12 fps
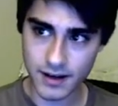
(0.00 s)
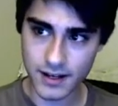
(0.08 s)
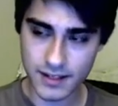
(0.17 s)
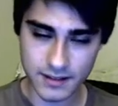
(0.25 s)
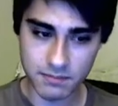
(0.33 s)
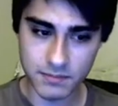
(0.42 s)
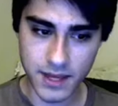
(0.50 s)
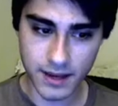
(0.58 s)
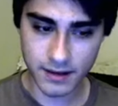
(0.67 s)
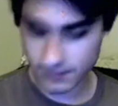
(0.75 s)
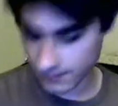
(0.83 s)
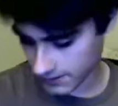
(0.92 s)
Yeah,
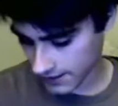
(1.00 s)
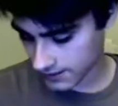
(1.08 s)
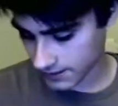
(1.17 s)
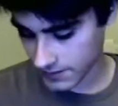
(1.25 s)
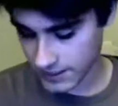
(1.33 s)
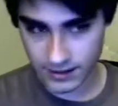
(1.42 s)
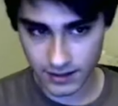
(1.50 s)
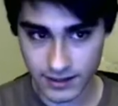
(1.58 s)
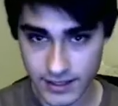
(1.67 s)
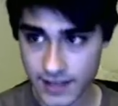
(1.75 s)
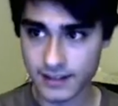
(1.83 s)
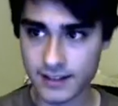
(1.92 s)
that's basically
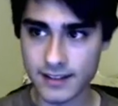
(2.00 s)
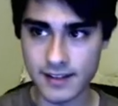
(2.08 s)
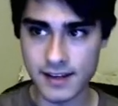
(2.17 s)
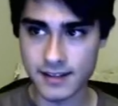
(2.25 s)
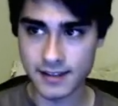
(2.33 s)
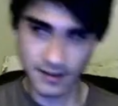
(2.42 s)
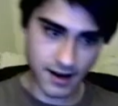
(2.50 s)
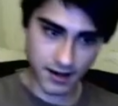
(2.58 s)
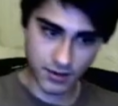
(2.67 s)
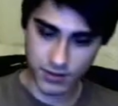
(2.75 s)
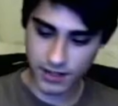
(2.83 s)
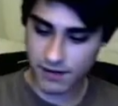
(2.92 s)
it. It's not going to
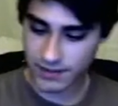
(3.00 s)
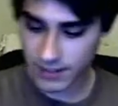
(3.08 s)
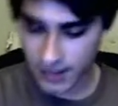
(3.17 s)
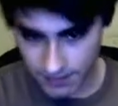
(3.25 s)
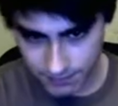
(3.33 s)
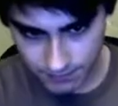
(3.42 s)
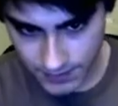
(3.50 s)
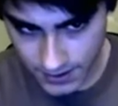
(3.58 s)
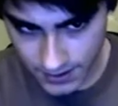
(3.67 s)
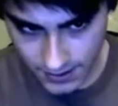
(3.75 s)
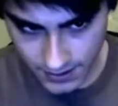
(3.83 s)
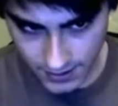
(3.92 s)
work every time.
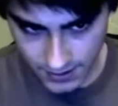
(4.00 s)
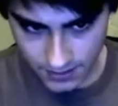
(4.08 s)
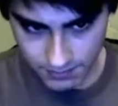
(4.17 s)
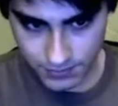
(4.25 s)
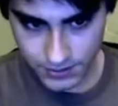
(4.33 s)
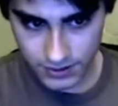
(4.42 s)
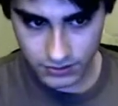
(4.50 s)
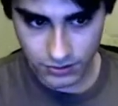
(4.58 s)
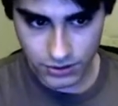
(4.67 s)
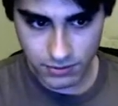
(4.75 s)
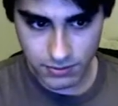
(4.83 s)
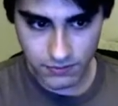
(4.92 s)
So
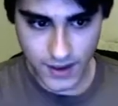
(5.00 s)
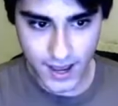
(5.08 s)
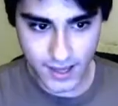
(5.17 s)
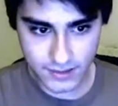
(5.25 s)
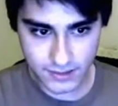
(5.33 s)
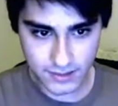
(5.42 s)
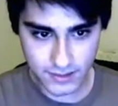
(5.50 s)
just be fast.